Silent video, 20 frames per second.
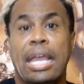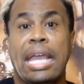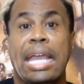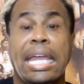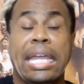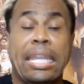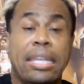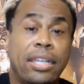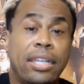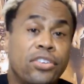
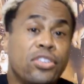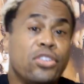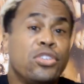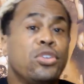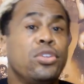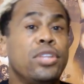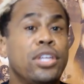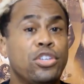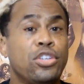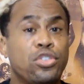and listen to the
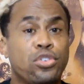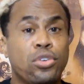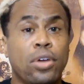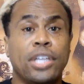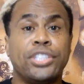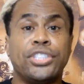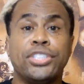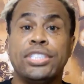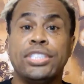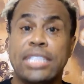
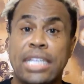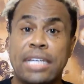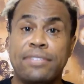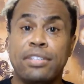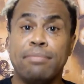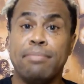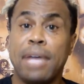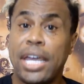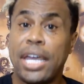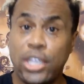instructions given
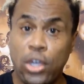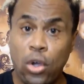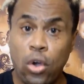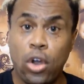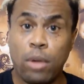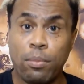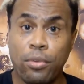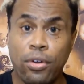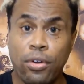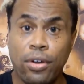by the
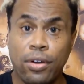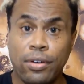armorer.